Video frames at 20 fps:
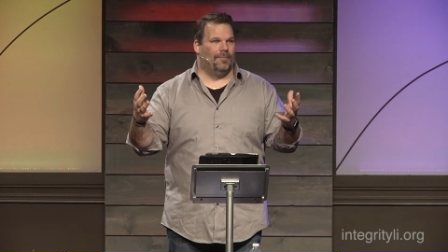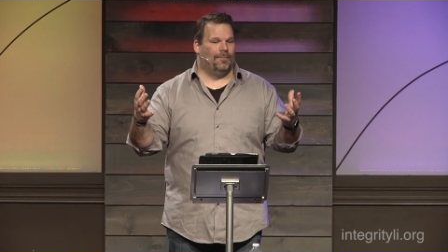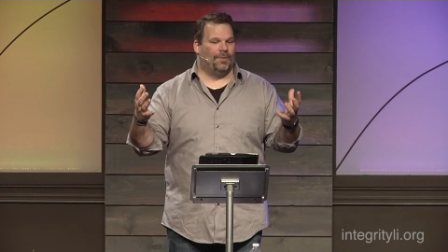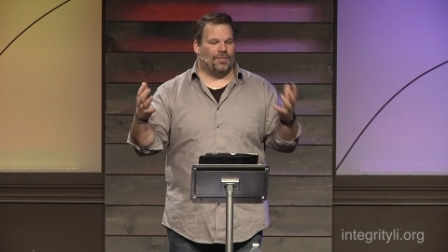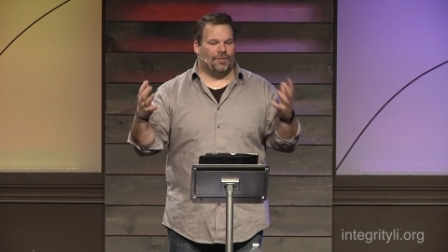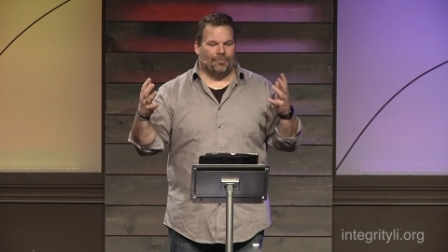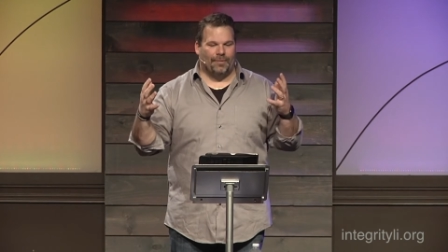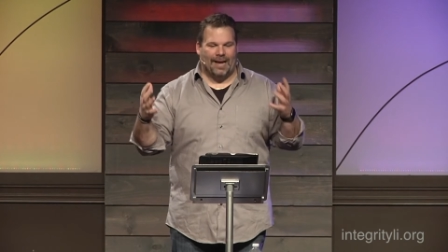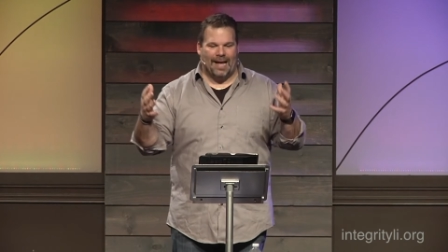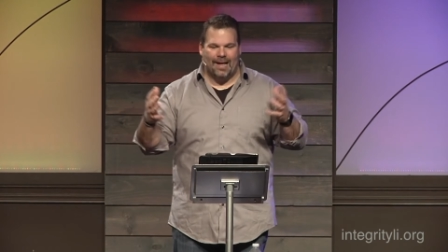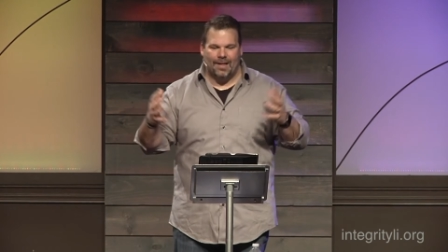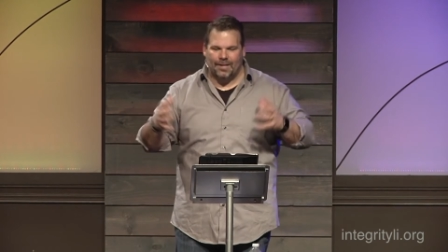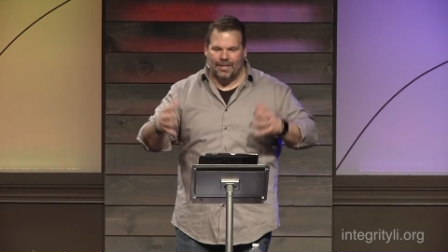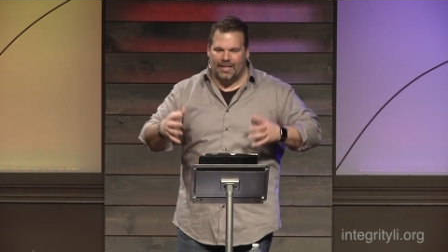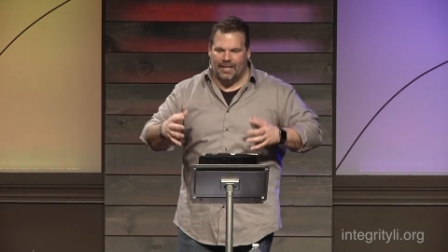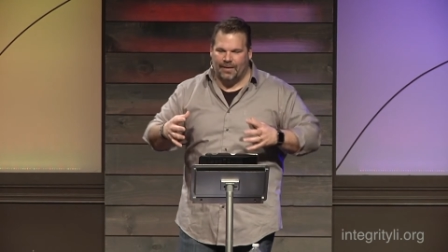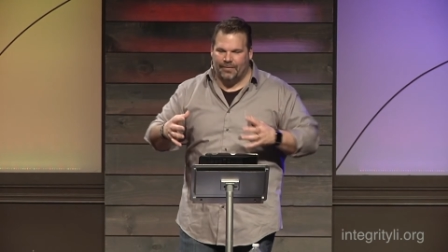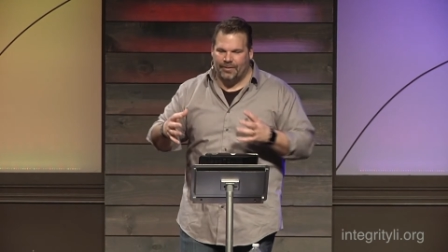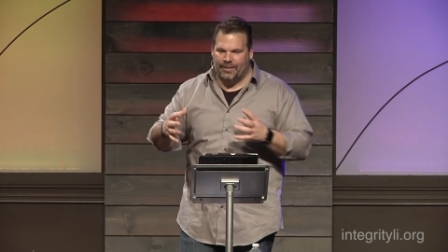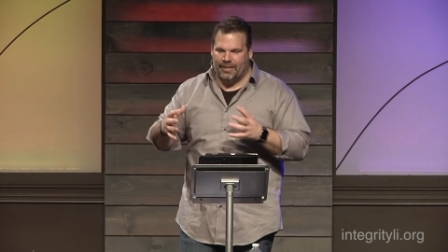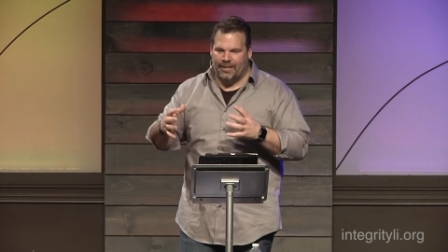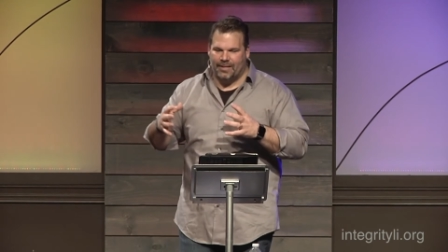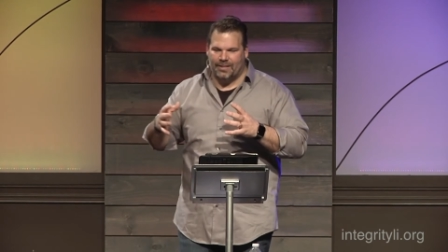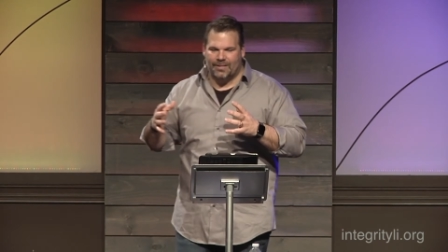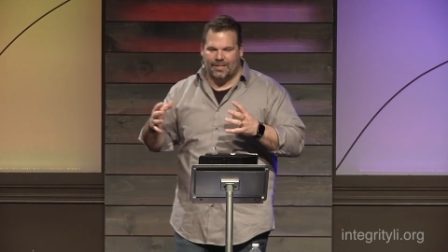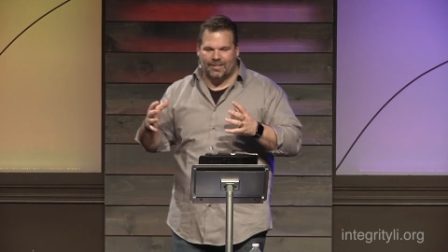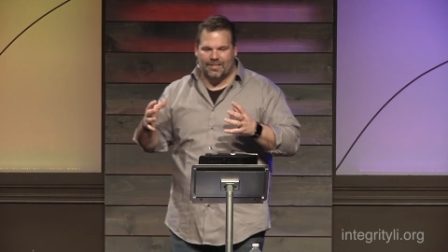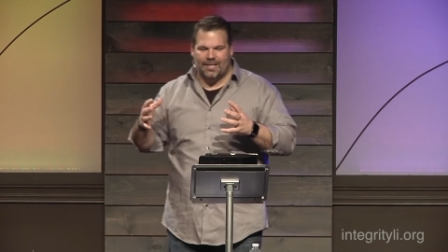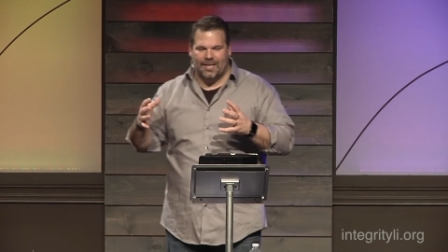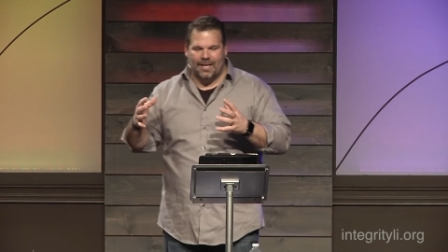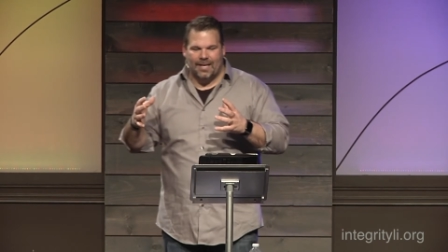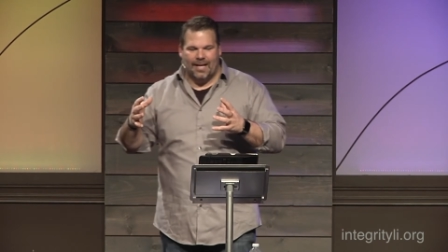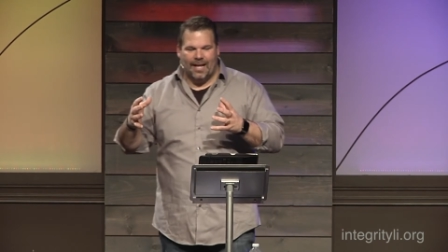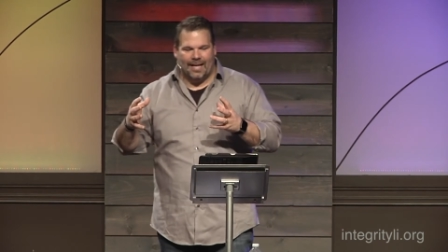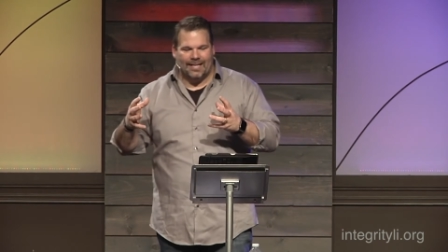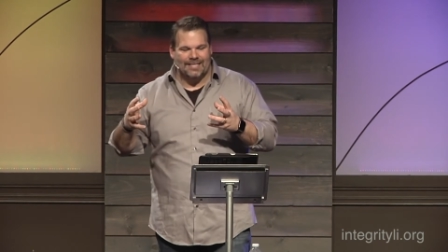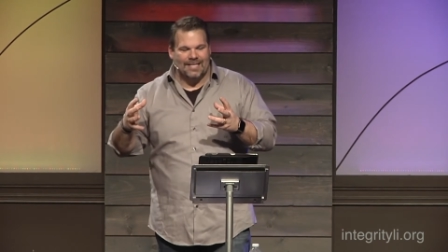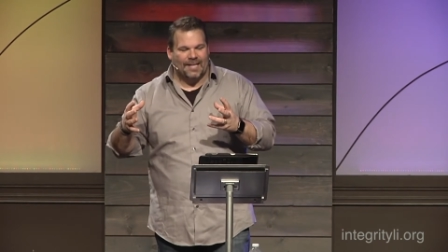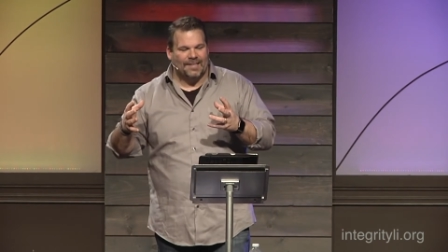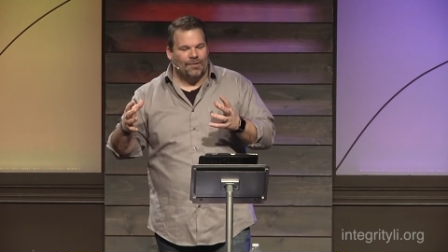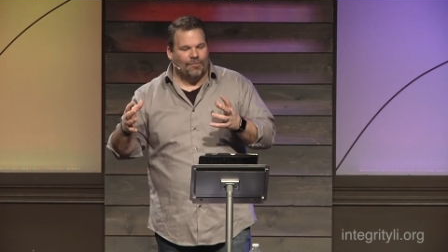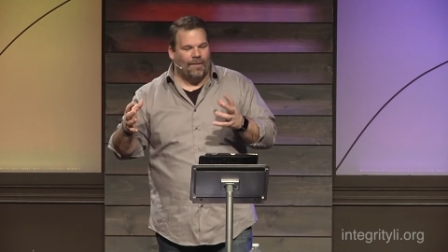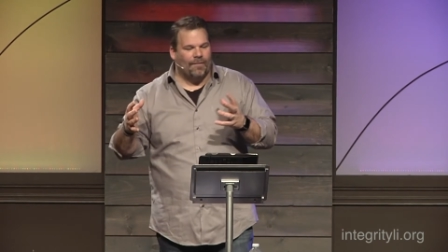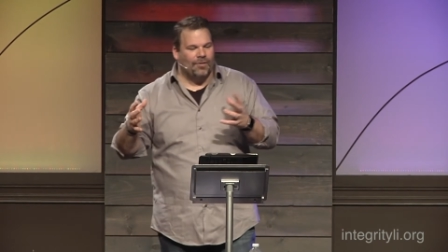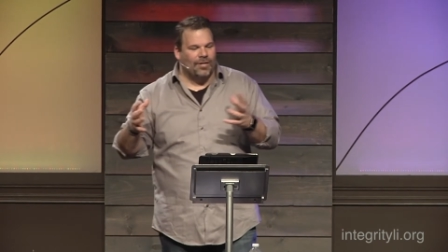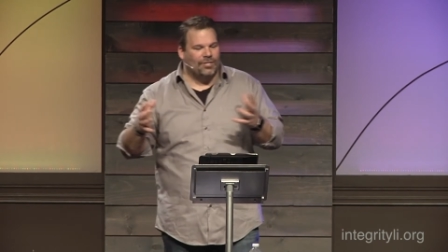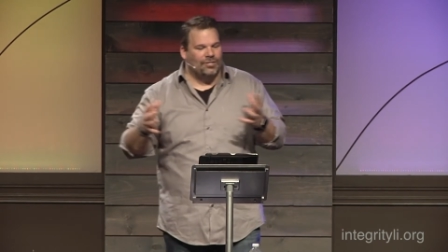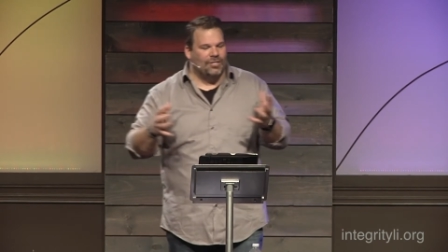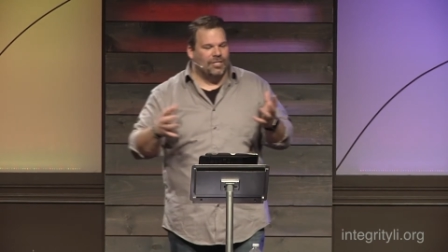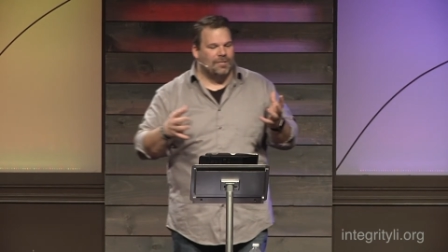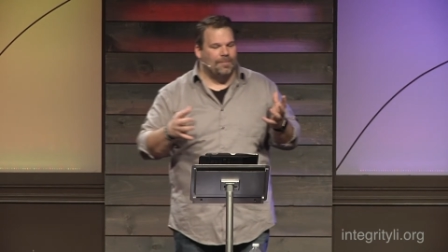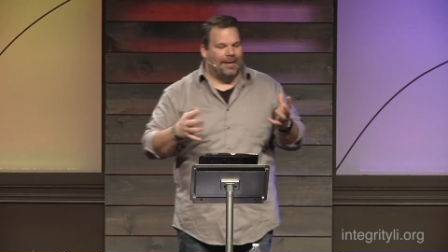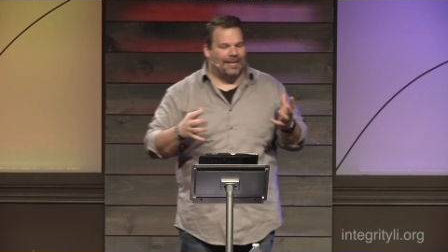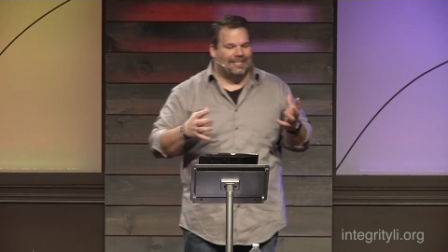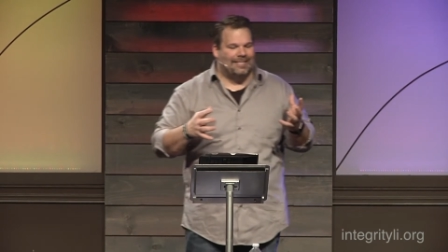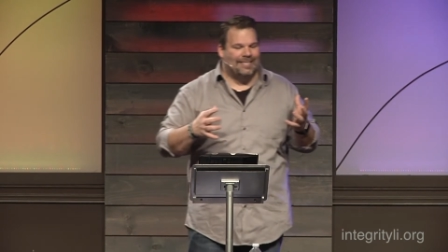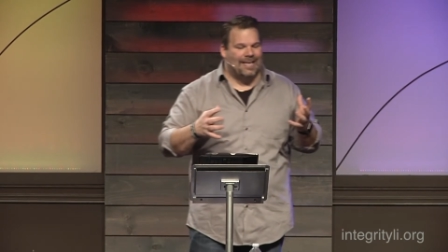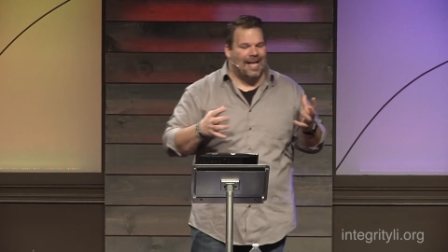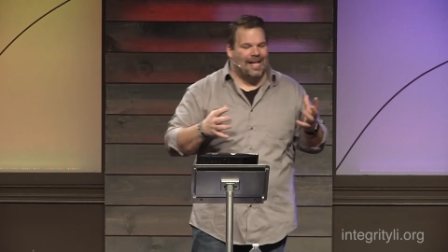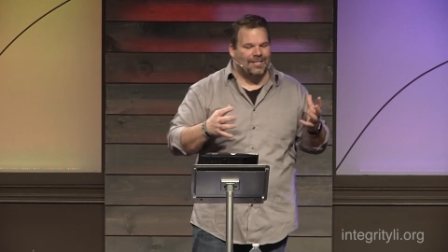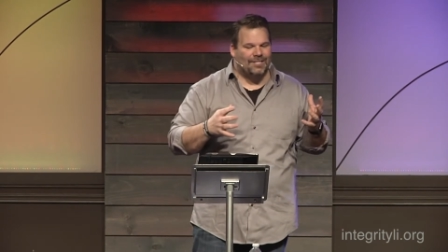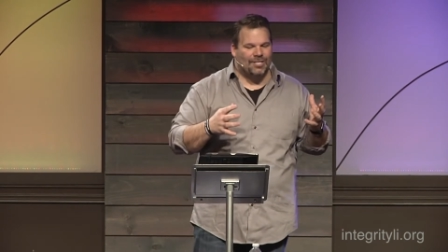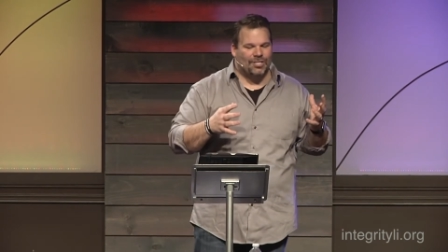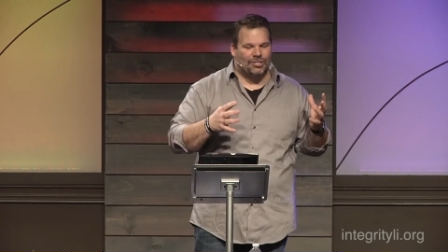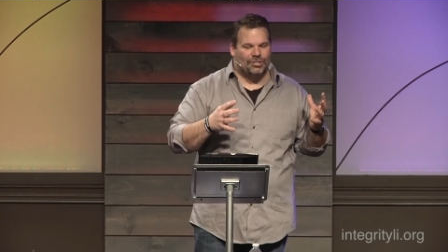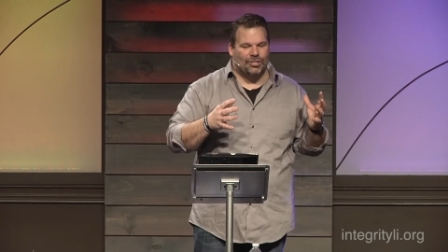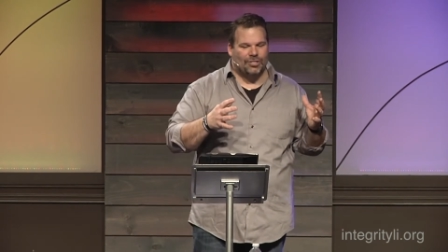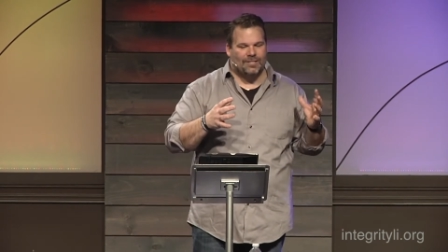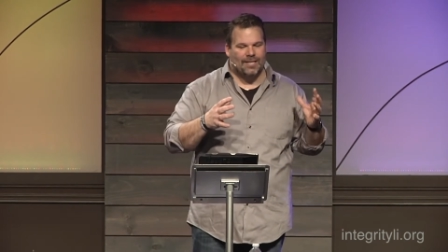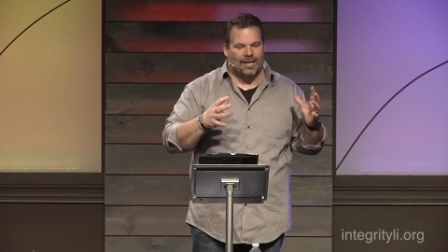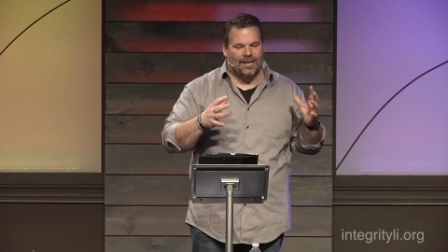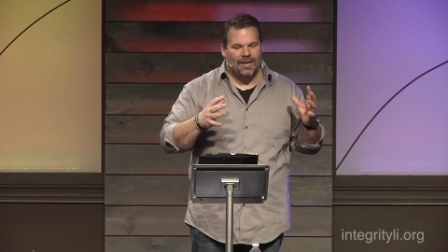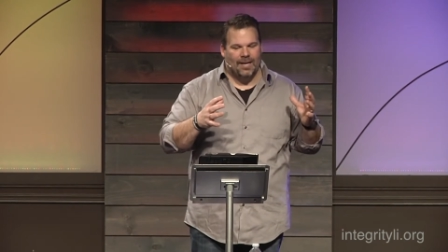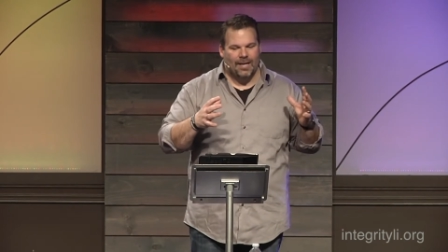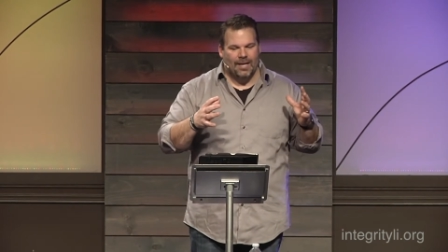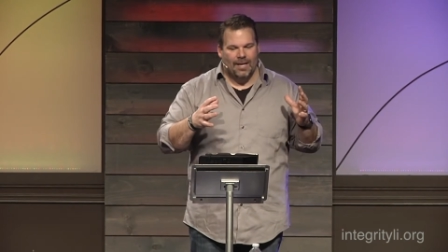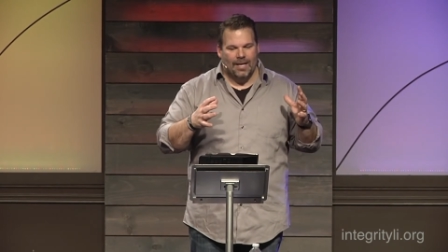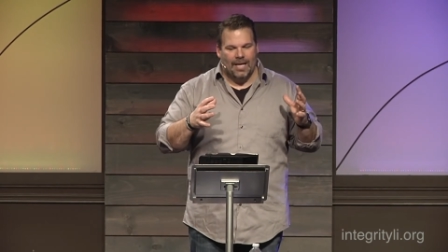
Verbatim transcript: But the reality of it is, it's, it's not that Revelation doesn't make sense, it's just that